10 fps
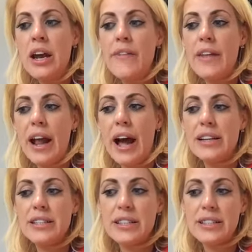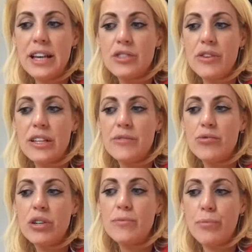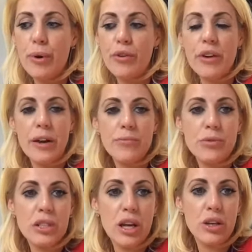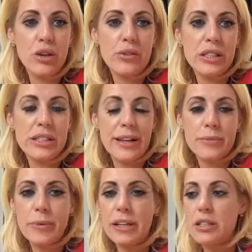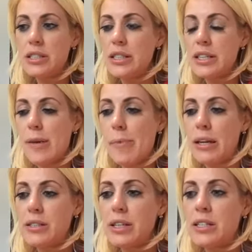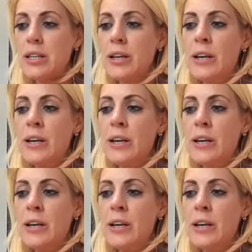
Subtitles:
There are high success rates from treatment programs that use these explanations as their basis.